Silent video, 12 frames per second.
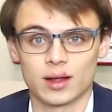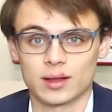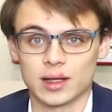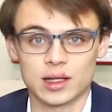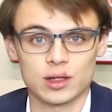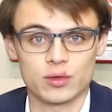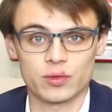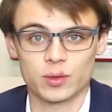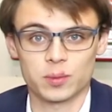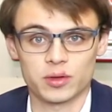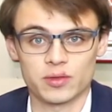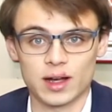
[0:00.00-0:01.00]
thank you
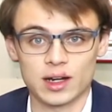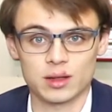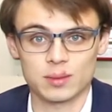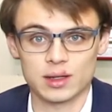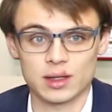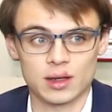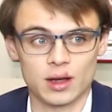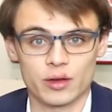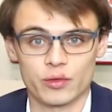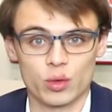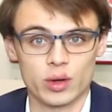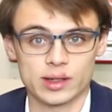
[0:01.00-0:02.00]
for providing me
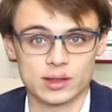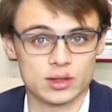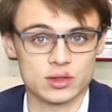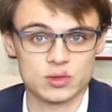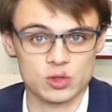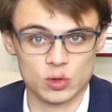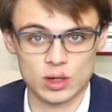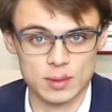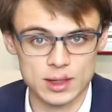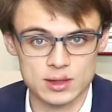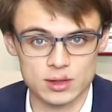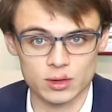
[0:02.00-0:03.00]
a void to scream
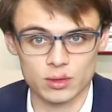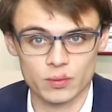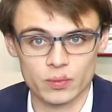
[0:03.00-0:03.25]
into.